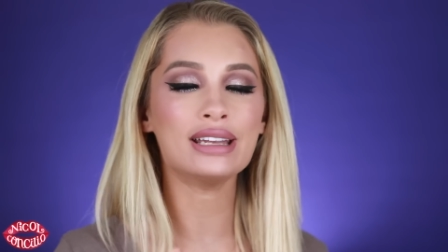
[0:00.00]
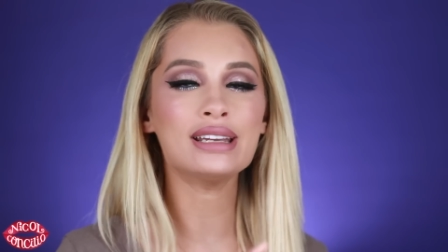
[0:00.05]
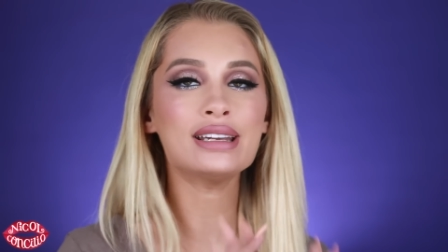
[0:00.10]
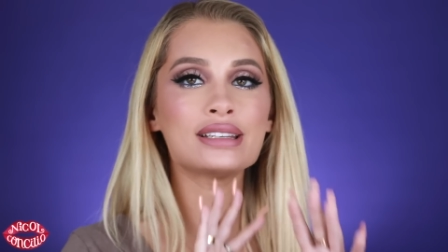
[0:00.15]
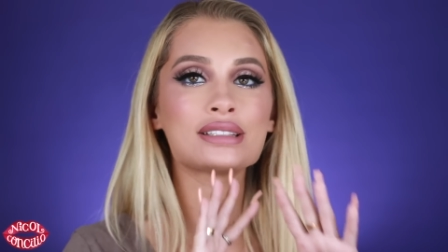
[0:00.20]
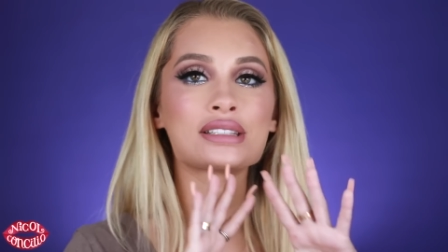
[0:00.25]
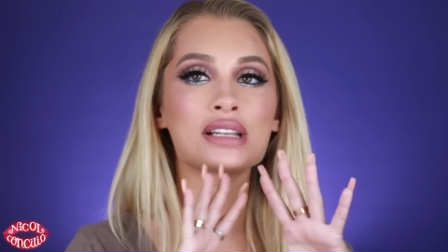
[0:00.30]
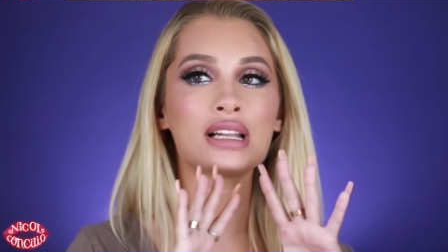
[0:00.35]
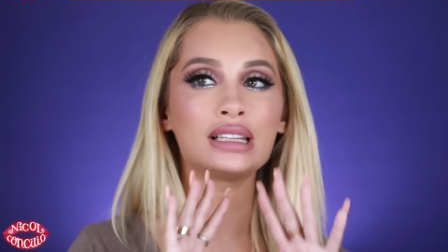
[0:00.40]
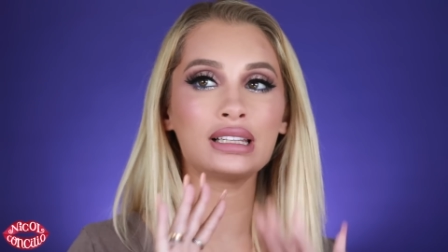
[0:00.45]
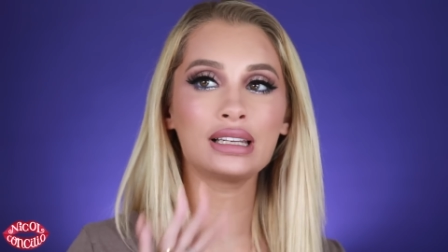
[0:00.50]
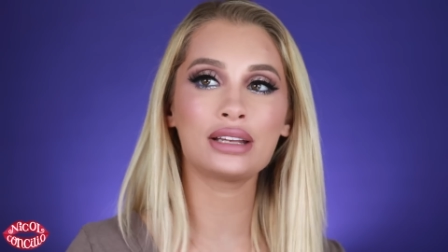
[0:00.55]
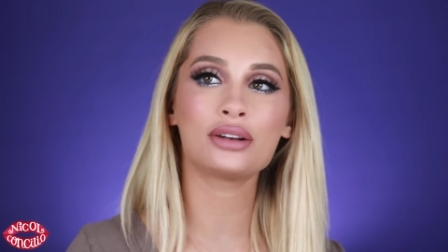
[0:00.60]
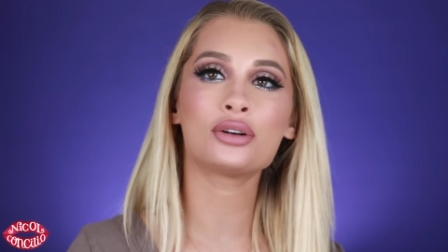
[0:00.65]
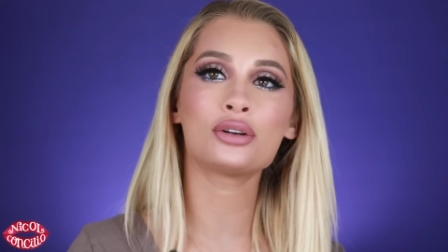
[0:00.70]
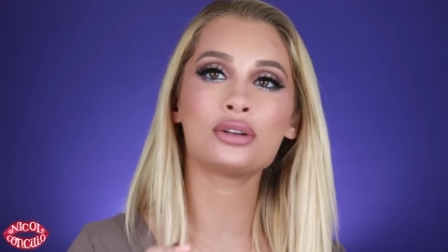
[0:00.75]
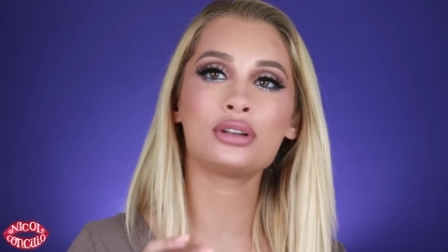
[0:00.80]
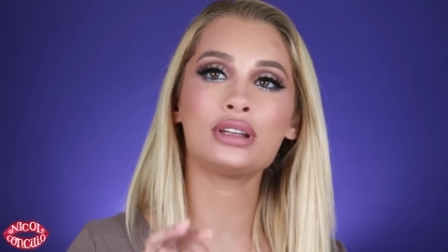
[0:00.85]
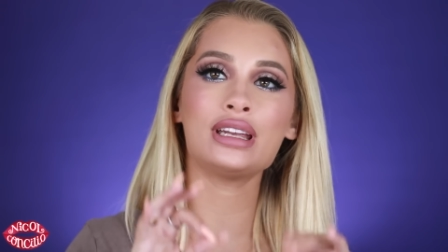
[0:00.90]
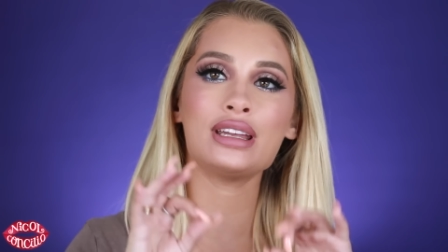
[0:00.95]
It is
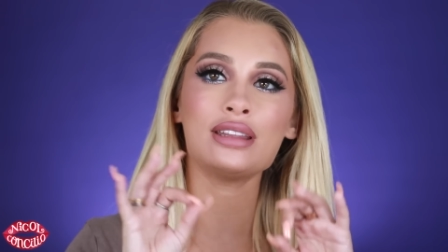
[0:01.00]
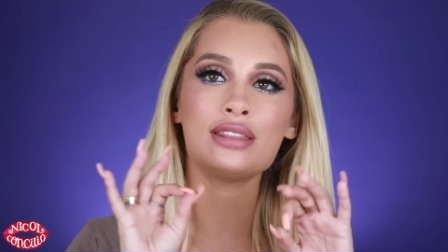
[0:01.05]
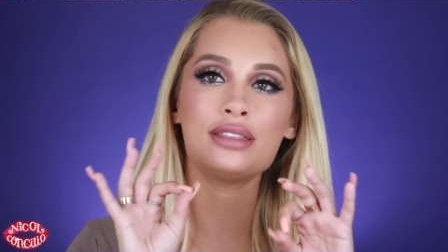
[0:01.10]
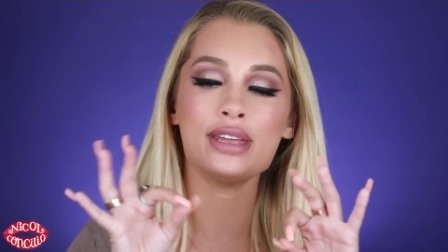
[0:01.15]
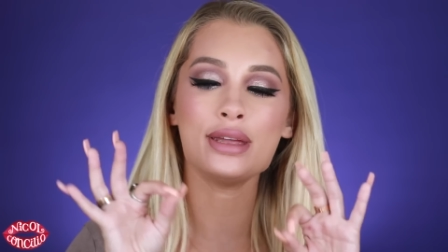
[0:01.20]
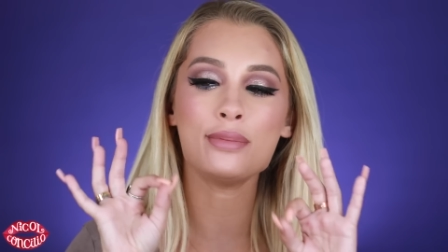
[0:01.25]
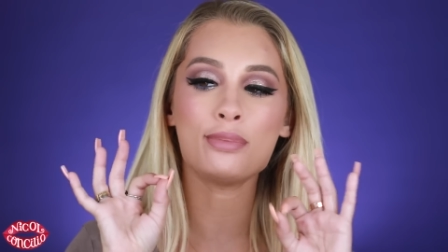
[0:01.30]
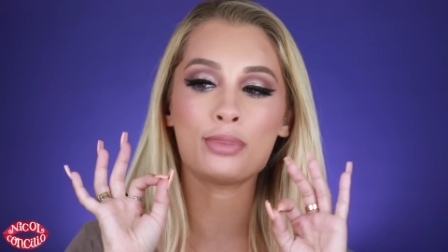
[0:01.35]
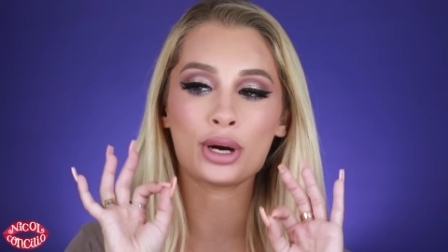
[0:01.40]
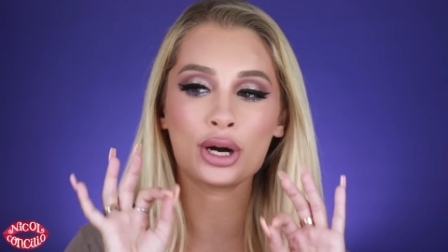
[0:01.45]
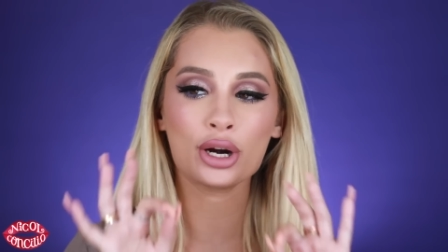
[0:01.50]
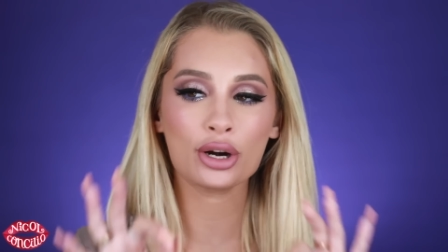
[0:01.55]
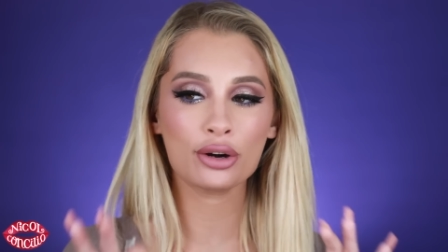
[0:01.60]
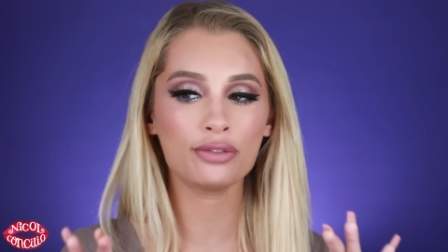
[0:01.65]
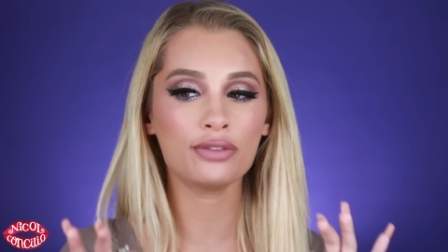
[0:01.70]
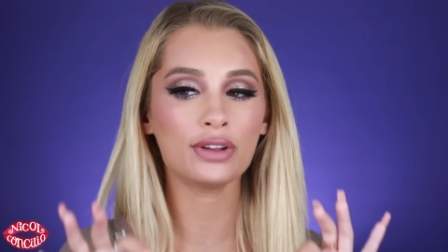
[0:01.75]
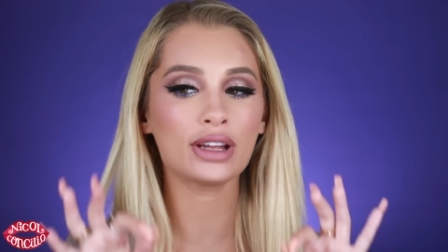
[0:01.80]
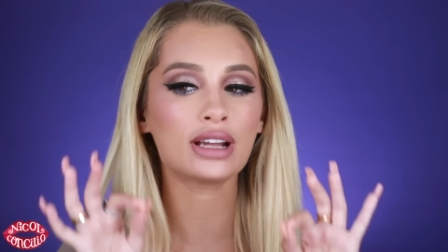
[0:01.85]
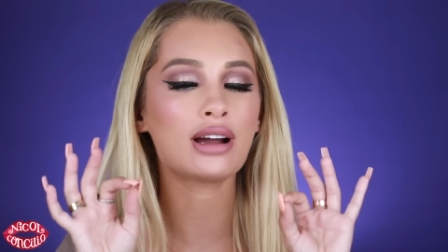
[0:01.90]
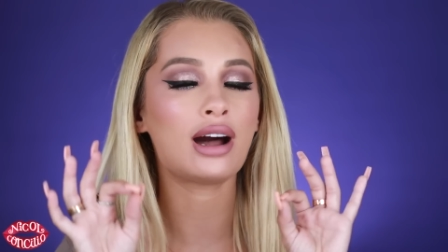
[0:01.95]
literally the
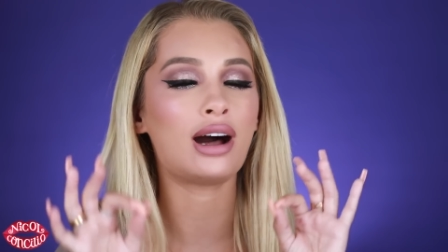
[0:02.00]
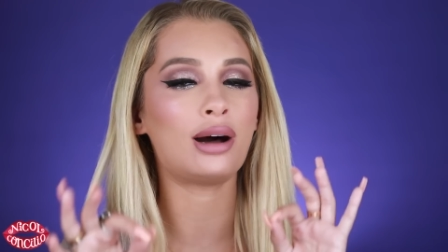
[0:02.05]
perfect